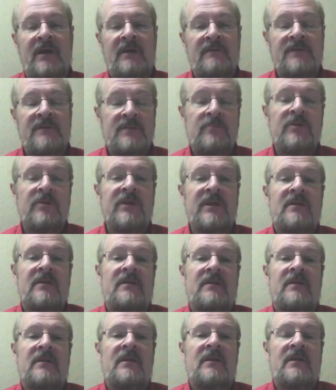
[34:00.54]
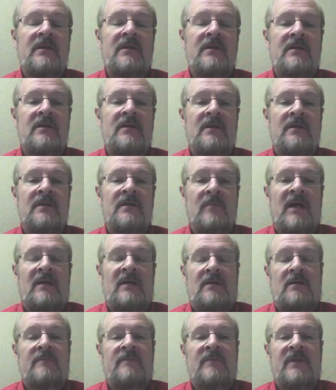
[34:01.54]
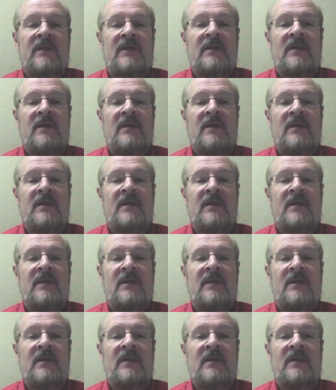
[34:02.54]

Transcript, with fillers: of split the, uh, the model.